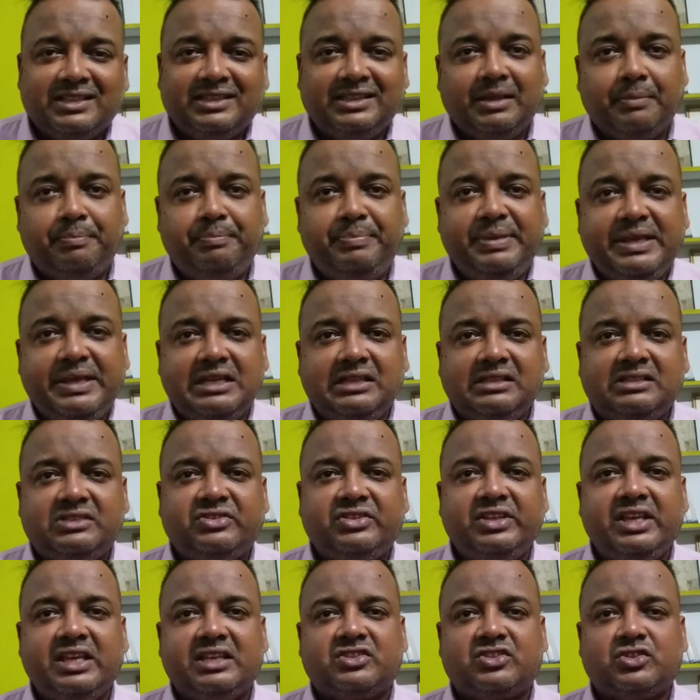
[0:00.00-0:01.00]
The bill
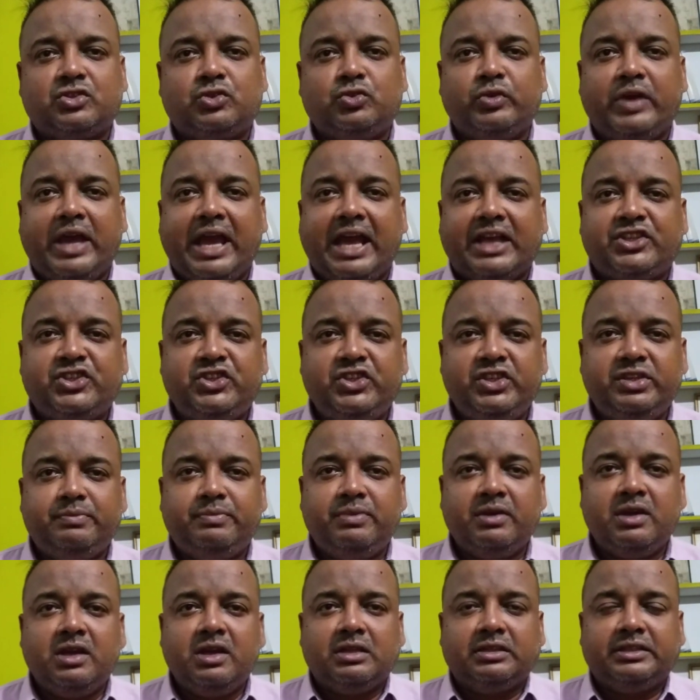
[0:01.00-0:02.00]
seeks to achieve
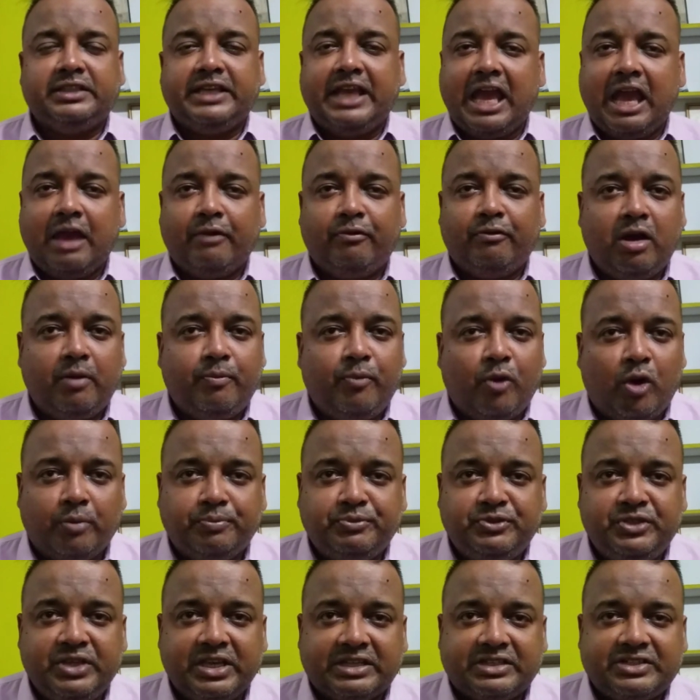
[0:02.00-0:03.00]
the above
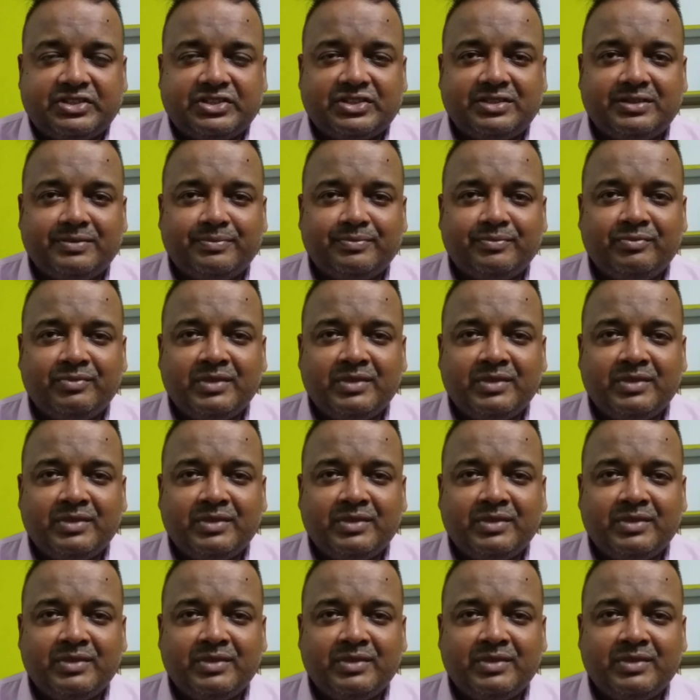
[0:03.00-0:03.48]
objects.